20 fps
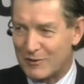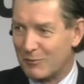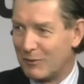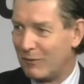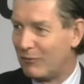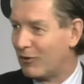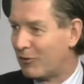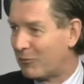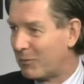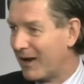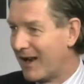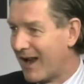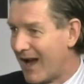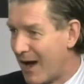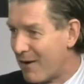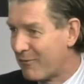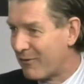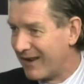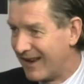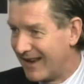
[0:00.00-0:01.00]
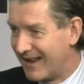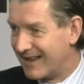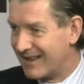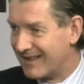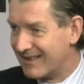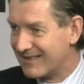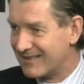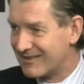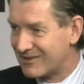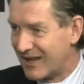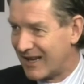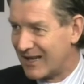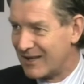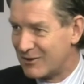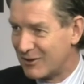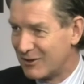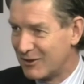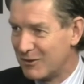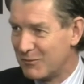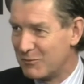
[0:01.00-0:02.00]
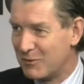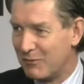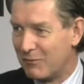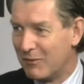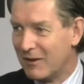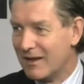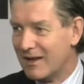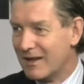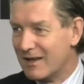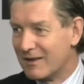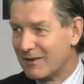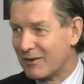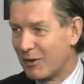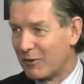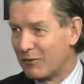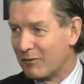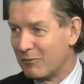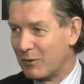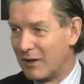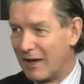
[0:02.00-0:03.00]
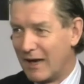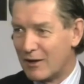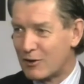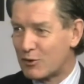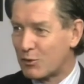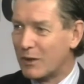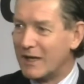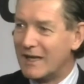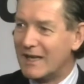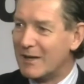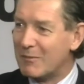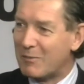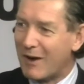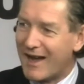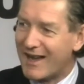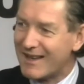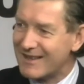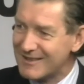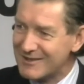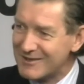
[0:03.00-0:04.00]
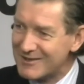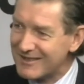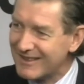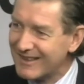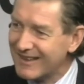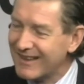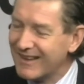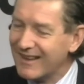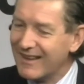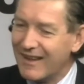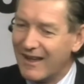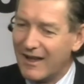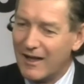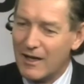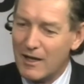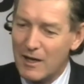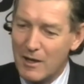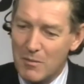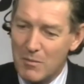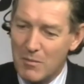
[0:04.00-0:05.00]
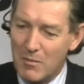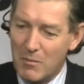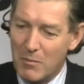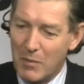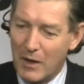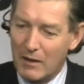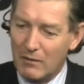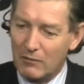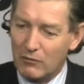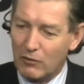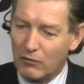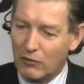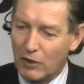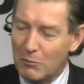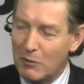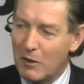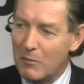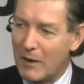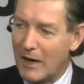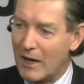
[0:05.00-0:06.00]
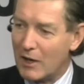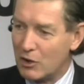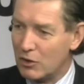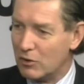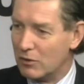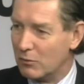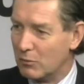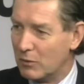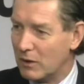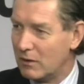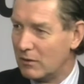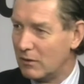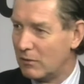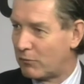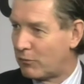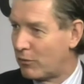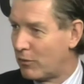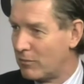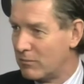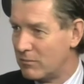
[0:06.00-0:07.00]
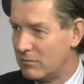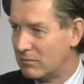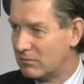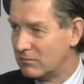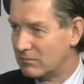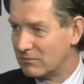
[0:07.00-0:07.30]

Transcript: We've just spent half an hour chatting to you, and we're now tweeting partners. But just tell me about you. Where you're from?